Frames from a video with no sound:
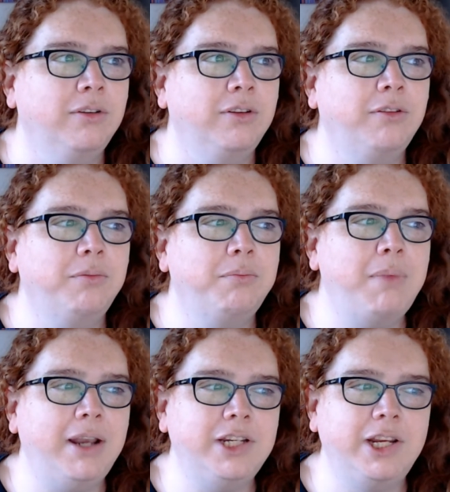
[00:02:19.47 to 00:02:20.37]

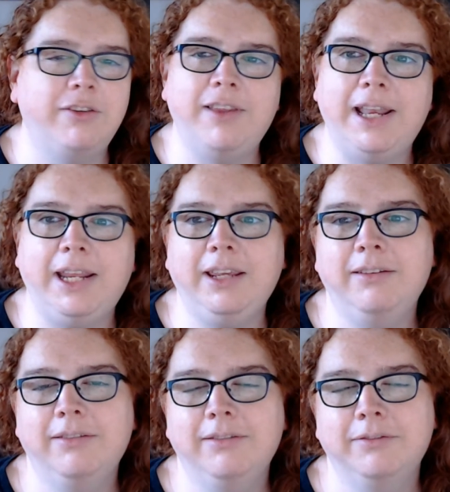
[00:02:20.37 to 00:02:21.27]
magic city.
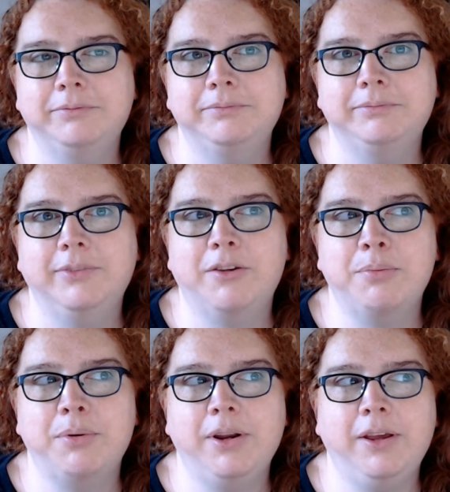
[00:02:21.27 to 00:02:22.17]
It's
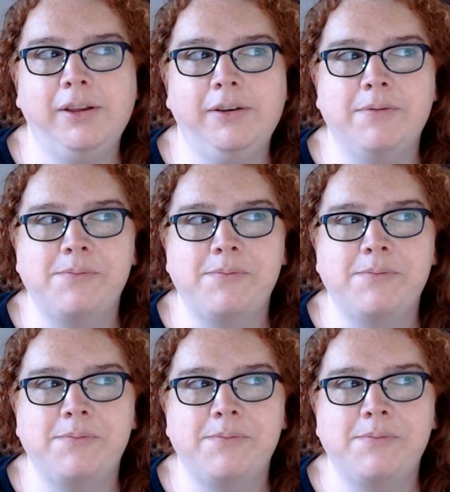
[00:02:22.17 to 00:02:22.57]
pretty good